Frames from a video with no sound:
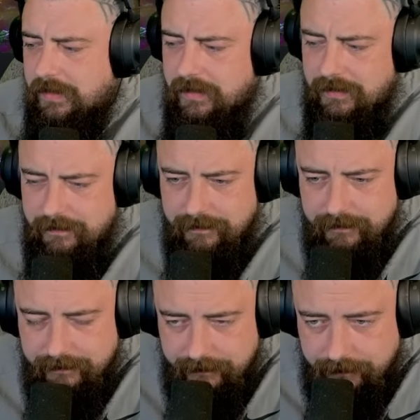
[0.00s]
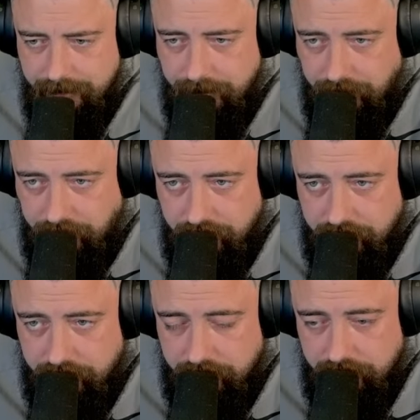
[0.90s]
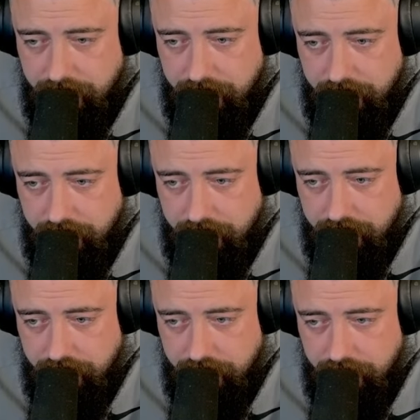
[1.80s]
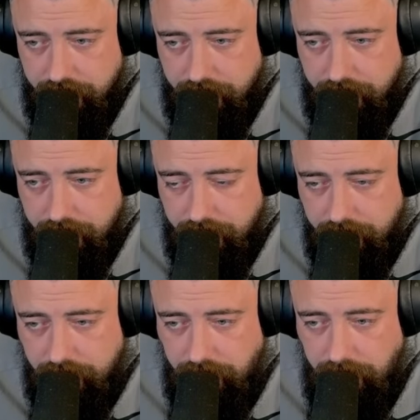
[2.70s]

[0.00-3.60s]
(silence)